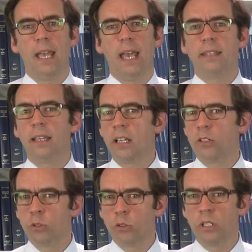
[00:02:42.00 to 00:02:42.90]
And there are
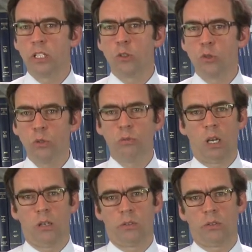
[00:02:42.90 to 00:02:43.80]
usually two
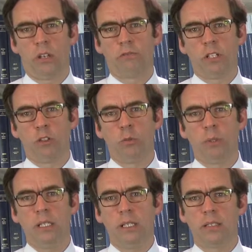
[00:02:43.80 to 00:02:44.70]
rounds of written
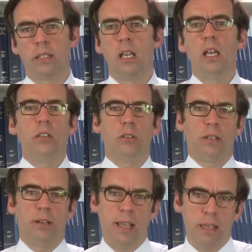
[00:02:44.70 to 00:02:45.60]
pleadings. The
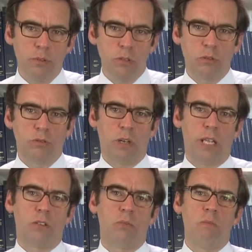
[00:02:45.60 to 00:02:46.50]
claimant
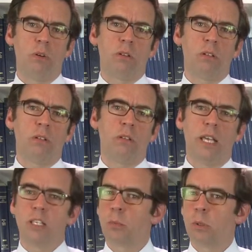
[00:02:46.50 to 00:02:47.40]
writes a memorial
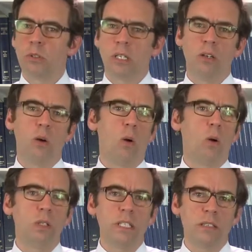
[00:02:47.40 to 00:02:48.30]
exposing
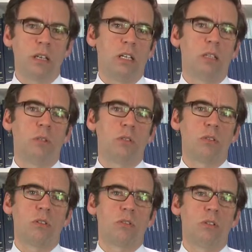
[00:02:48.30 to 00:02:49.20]
all its arguments
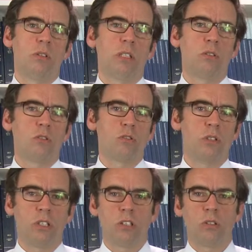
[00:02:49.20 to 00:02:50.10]
concerning the
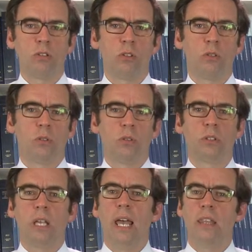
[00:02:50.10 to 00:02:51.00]
jurisdiction of the
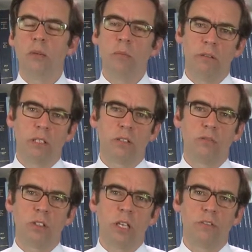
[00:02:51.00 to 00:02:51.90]
court and the merits
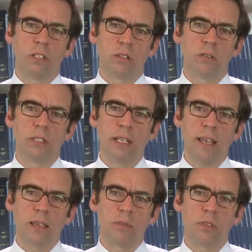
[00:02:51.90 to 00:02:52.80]
of, the, of its own
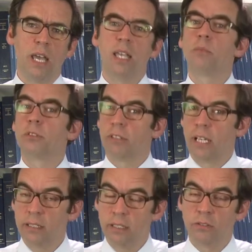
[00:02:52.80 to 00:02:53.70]
claims, and
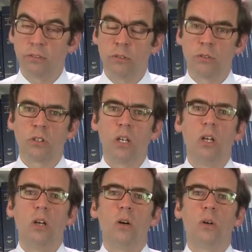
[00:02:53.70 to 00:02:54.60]
providing, of course,
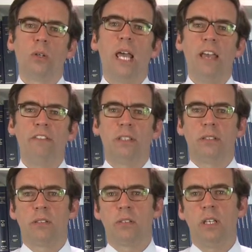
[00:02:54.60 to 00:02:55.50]
all
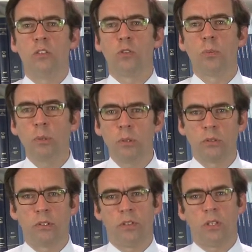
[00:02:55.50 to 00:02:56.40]
evidence in
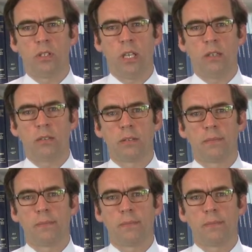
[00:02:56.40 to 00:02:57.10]
support of its case.